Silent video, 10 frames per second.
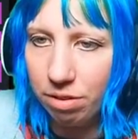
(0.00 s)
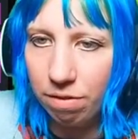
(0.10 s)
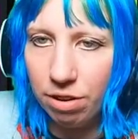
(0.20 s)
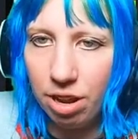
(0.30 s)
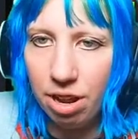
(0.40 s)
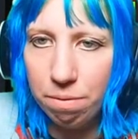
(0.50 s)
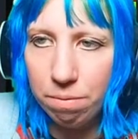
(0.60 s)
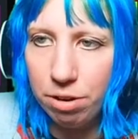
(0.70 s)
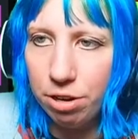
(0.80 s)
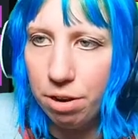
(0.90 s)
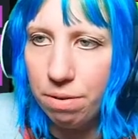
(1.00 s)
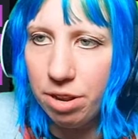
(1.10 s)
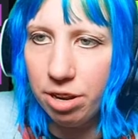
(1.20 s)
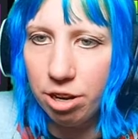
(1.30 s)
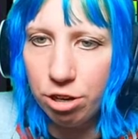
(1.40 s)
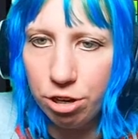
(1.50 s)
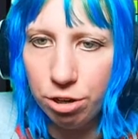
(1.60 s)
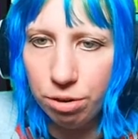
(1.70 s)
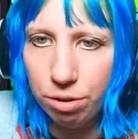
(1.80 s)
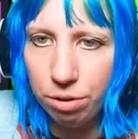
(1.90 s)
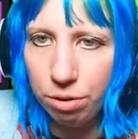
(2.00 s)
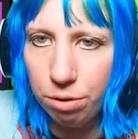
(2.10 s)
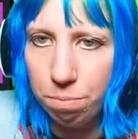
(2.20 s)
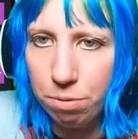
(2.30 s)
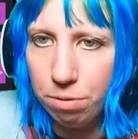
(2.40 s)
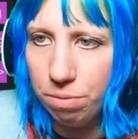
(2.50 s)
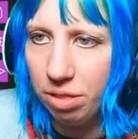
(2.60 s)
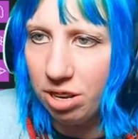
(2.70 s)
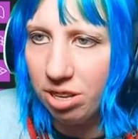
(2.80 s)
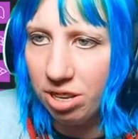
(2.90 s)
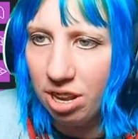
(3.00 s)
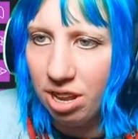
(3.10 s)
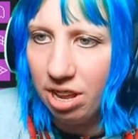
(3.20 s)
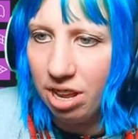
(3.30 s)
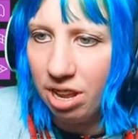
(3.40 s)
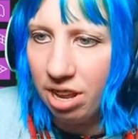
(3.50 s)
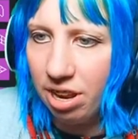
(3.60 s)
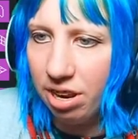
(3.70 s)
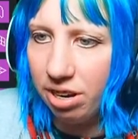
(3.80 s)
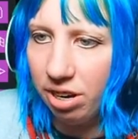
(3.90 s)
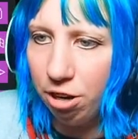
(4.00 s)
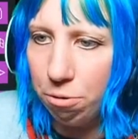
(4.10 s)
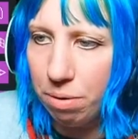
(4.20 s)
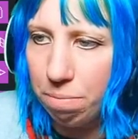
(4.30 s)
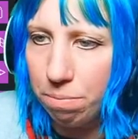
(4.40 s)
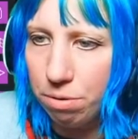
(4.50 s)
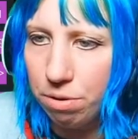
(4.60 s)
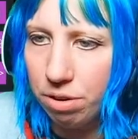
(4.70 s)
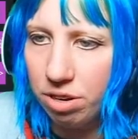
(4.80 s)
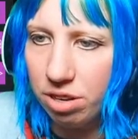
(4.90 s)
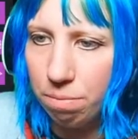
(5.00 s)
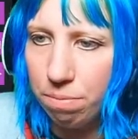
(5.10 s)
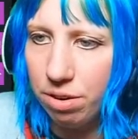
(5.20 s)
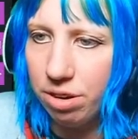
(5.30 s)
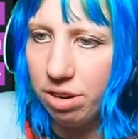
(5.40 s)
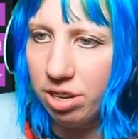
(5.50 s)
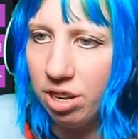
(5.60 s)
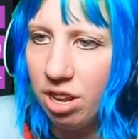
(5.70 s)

Right, I'm going to pull this in a little bit more because I want